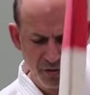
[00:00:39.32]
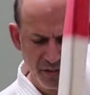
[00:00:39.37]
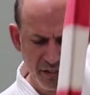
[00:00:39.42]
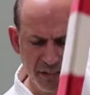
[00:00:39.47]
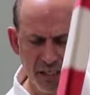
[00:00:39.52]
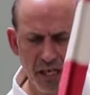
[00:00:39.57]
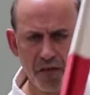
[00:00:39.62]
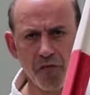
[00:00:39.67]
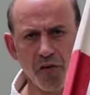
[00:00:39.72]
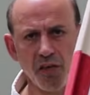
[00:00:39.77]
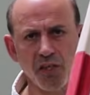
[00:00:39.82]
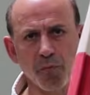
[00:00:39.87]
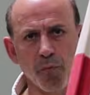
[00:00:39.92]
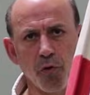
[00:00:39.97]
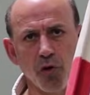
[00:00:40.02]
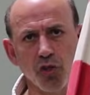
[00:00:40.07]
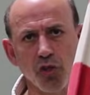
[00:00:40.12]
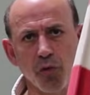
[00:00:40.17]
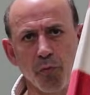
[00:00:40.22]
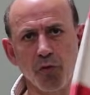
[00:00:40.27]
it's as even as
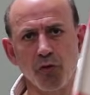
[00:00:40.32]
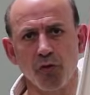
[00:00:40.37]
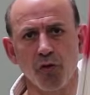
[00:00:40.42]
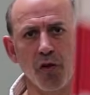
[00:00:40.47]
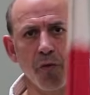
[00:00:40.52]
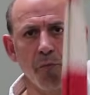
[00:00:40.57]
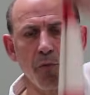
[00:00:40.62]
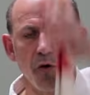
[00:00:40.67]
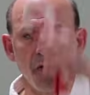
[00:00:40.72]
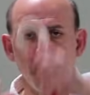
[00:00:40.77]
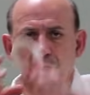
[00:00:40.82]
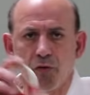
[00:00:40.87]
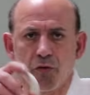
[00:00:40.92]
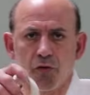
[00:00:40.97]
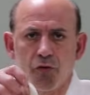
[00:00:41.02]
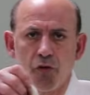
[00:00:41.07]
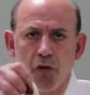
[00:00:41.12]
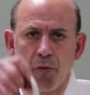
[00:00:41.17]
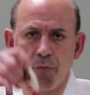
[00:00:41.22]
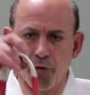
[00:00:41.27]
possible to the
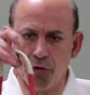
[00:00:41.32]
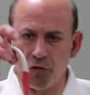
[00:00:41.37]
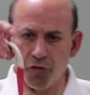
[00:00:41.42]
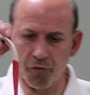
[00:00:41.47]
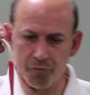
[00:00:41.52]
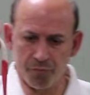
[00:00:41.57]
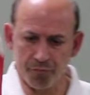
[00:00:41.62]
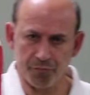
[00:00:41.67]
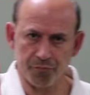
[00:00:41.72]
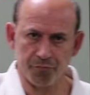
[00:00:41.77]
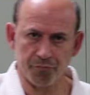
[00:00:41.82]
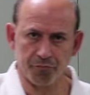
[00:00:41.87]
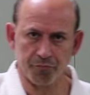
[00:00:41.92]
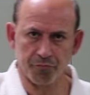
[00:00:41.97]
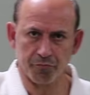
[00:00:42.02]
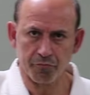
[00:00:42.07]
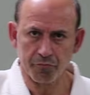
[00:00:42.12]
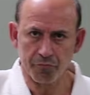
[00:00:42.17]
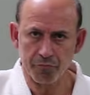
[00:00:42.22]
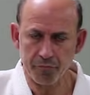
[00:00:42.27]
bottom.
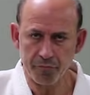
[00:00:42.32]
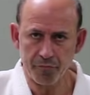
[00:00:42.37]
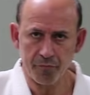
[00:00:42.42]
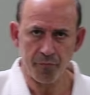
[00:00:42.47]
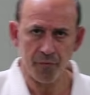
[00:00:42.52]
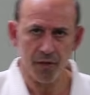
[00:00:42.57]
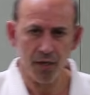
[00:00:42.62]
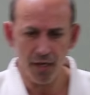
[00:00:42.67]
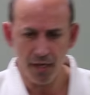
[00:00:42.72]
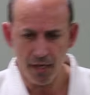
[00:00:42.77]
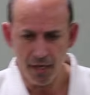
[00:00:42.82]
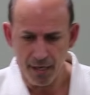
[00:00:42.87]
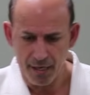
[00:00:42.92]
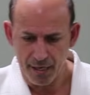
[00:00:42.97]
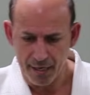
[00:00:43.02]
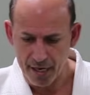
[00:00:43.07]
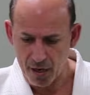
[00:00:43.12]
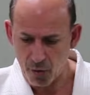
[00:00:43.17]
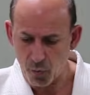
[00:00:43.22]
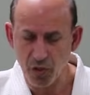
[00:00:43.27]

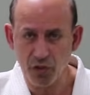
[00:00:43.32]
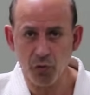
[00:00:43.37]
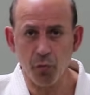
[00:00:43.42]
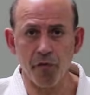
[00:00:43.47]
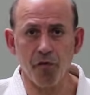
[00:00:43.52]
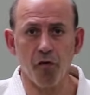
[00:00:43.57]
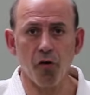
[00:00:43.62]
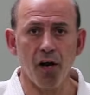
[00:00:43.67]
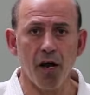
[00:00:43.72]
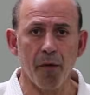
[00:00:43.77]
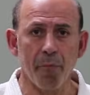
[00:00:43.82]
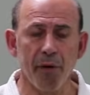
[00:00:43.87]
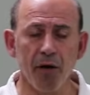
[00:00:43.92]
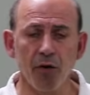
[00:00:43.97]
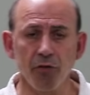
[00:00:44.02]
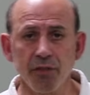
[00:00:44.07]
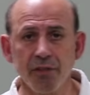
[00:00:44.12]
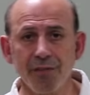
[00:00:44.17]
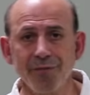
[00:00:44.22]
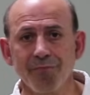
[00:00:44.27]
Now once we've got our
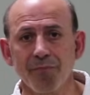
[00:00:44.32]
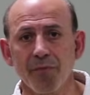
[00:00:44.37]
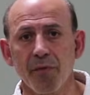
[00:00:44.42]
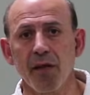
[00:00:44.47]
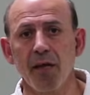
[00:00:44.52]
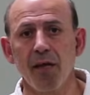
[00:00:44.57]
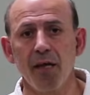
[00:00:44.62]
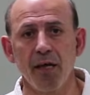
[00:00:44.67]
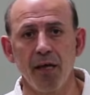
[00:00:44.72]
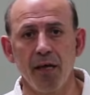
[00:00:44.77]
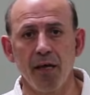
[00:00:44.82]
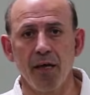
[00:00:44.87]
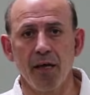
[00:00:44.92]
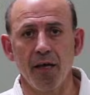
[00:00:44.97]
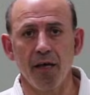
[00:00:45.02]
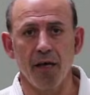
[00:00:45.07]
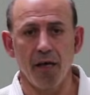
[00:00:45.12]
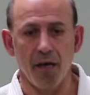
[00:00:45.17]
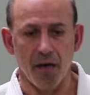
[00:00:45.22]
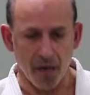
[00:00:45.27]
belts,
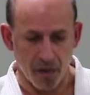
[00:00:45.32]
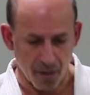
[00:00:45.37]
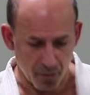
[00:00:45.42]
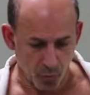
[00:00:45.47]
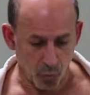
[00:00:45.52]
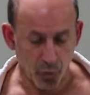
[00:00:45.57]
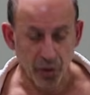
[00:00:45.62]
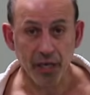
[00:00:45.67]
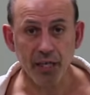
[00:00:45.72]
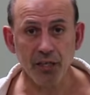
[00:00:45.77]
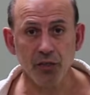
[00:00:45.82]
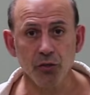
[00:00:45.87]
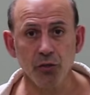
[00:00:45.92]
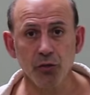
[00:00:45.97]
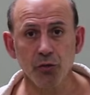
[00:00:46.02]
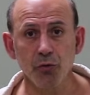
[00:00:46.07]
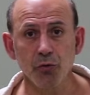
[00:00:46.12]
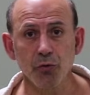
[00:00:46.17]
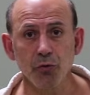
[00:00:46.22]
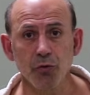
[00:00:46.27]
we need
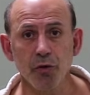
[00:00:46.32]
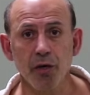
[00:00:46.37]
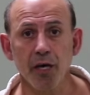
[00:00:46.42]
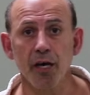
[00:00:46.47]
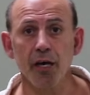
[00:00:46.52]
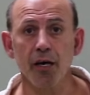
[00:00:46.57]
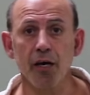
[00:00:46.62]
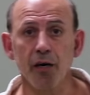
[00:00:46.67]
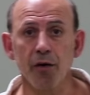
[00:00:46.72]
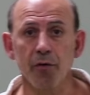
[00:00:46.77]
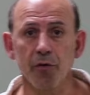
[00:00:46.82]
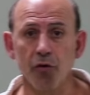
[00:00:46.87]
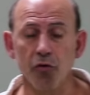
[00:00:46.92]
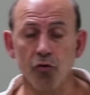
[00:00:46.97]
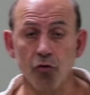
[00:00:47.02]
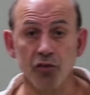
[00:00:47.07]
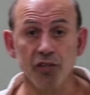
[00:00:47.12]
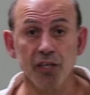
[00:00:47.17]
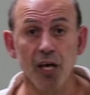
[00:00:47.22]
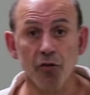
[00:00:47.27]
to
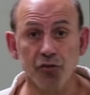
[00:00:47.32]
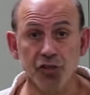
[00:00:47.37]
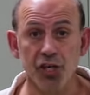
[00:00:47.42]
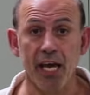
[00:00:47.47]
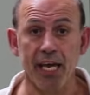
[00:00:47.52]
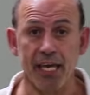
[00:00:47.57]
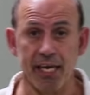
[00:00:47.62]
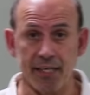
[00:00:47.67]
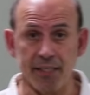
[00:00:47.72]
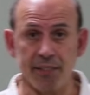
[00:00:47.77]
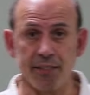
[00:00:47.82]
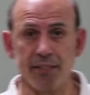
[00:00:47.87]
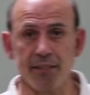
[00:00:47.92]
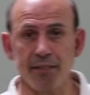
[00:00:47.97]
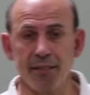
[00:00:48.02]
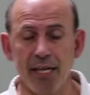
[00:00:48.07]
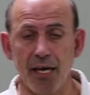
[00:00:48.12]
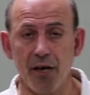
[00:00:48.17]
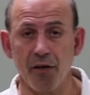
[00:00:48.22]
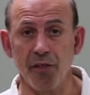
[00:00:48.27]
cross our
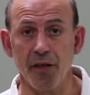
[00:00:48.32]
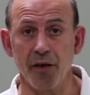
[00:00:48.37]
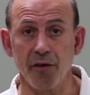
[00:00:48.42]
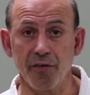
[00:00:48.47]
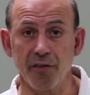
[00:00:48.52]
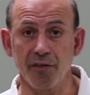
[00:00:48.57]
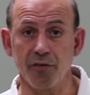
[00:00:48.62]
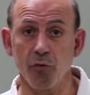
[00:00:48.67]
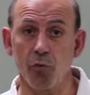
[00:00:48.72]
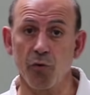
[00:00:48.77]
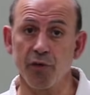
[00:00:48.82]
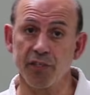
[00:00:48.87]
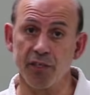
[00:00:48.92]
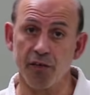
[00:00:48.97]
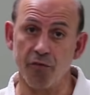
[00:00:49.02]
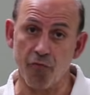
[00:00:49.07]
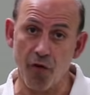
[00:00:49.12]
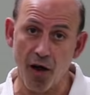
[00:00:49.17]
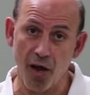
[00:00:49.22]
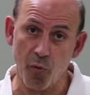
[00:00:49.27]
jackets. Now there is always
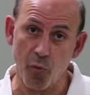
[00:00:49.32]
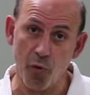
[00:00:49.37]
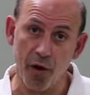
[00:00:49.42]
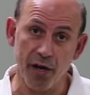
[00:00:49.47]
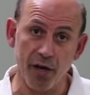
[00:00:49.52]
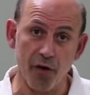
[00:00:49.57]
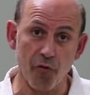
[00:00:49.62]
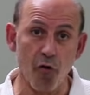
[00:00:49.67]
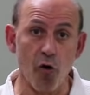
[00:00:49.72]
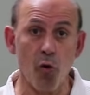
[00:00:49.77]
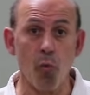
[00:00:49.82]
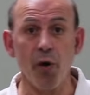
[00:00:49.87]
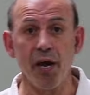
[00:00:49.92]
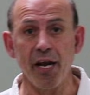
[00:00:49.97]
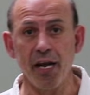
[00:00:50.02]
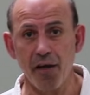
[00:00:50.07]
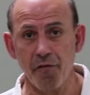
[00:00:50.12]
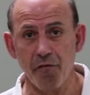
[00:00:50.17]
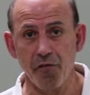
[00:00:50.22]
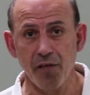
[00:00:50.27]
a right way and a wrong way
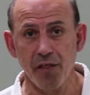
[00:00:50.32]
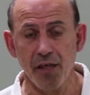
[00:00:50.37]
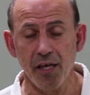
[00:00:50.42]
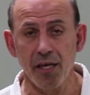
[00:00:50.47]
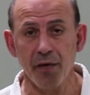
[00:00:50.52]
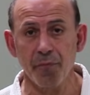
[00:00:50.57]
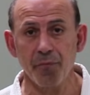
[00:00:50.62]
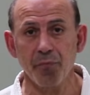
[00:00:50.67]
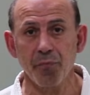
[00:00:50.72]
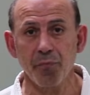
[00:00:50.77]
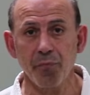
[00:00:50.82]
in everything.